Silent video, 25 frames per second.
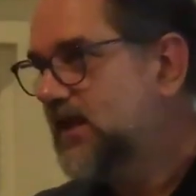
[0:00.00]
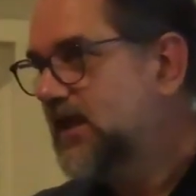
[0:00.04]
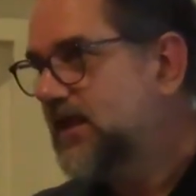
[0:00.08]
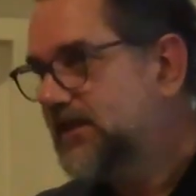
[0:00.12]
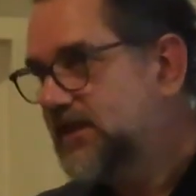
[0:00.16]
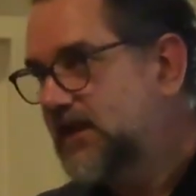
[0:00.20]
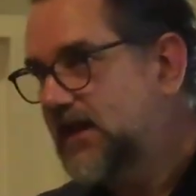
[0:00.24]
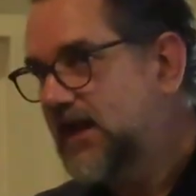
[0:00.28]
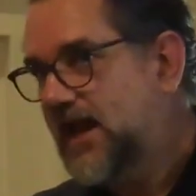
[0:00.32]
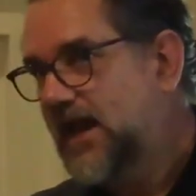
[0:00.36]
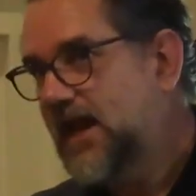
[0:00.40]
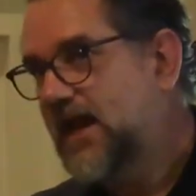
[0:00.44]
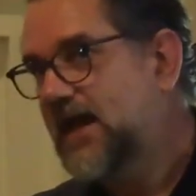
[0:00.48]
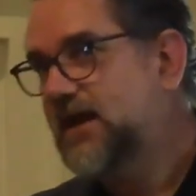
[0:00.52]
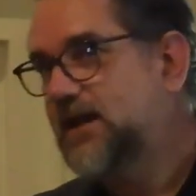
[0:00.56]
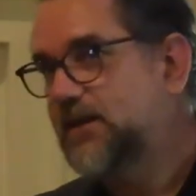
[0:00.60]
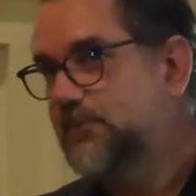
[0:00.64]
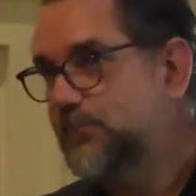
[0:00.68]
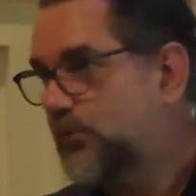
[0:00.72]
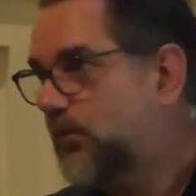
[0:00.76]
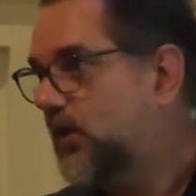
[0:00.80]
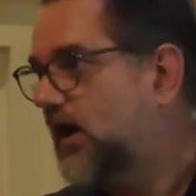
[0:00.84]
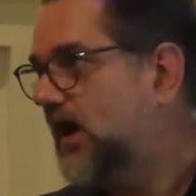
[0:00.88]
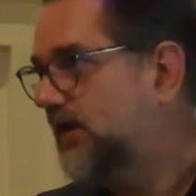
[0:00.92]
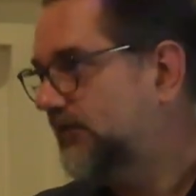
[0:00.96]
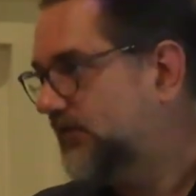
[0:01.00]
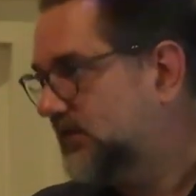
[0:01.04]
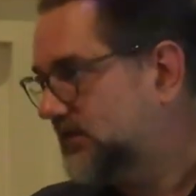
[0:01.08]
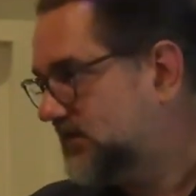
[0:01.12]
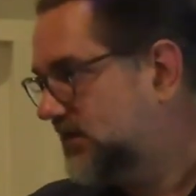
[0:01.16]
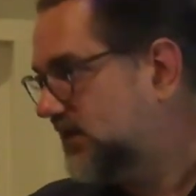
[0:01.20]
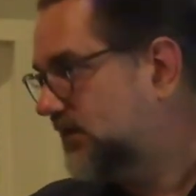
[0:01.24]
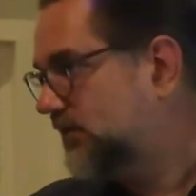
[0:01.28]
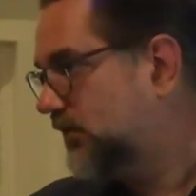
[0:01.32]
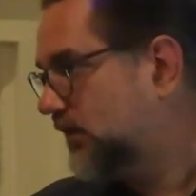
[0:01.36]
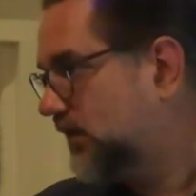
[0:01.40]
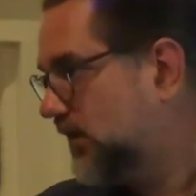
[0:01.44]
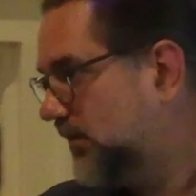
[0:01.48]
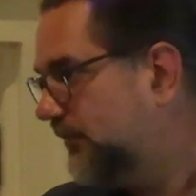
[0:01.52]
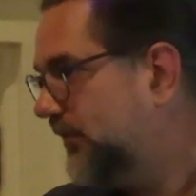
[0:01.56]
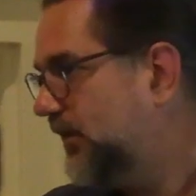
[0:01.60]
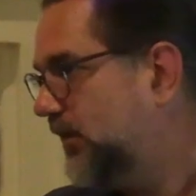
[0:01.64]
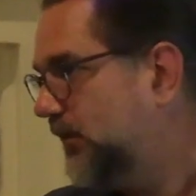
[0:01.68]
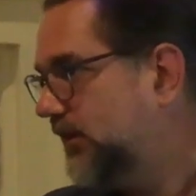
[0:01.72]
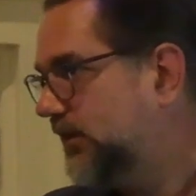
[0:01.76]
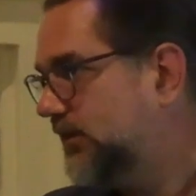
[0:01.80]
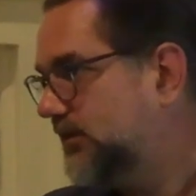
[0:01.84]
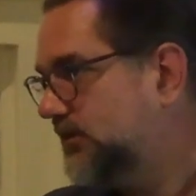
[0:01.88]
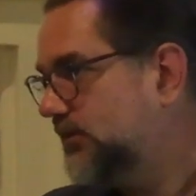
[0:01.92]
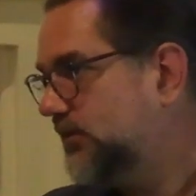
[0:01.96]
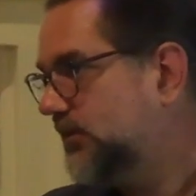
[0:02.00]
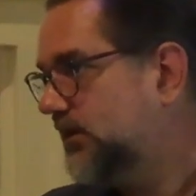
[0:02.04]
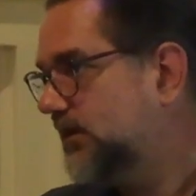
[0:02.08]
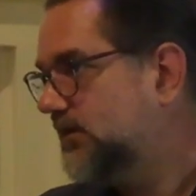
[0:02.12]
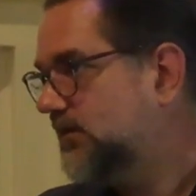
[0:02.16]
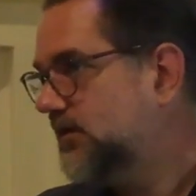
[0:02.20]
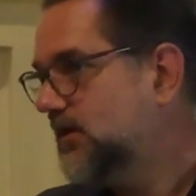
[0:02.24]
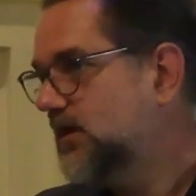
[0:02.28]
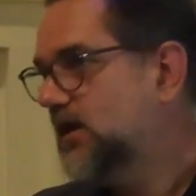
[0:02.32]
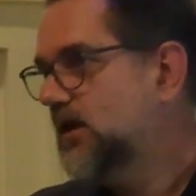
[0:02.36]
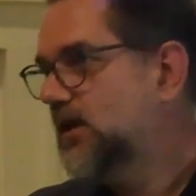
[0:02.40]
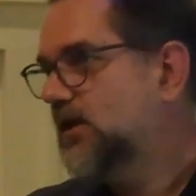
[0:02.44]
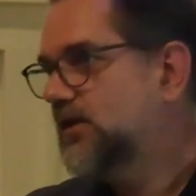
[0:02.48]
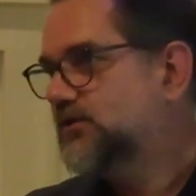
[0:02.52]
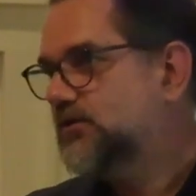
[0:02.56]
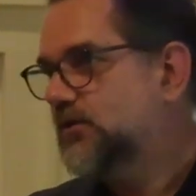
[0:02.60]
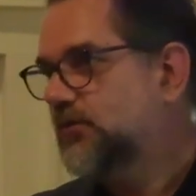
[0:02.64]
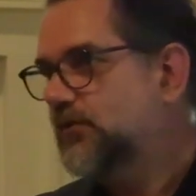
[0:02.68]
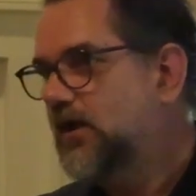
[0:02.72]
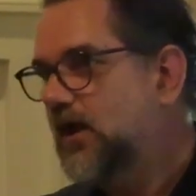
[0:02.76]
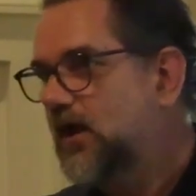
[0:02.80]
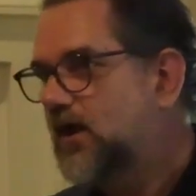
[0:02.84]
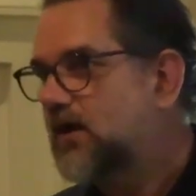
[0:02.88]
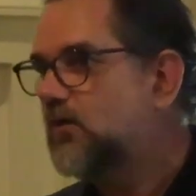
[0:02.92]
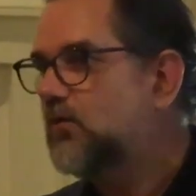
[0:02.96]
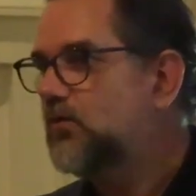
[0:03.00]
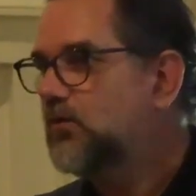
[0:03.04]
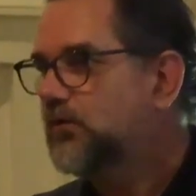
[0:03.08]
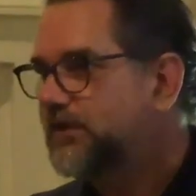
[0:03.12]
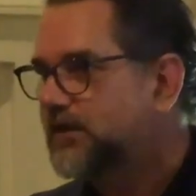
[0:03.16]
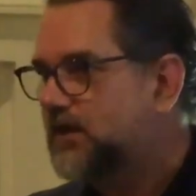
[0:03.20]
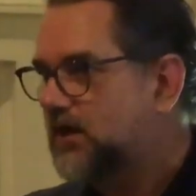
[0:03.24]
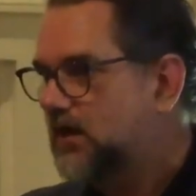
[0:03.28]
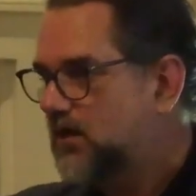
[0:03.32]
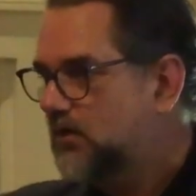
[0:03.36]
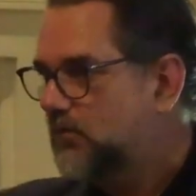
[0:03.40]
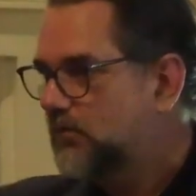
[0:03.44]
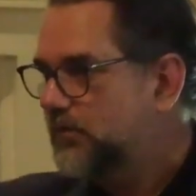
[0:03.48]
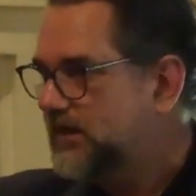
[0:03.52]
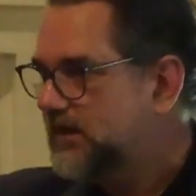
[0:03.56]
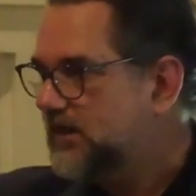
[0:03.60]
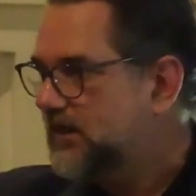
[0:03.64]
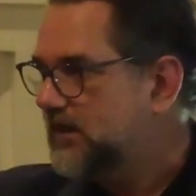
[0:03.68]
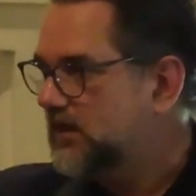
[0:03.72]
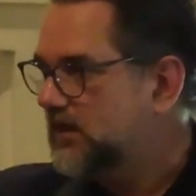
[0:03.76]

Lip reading: that had a private sector component to it. So not only are we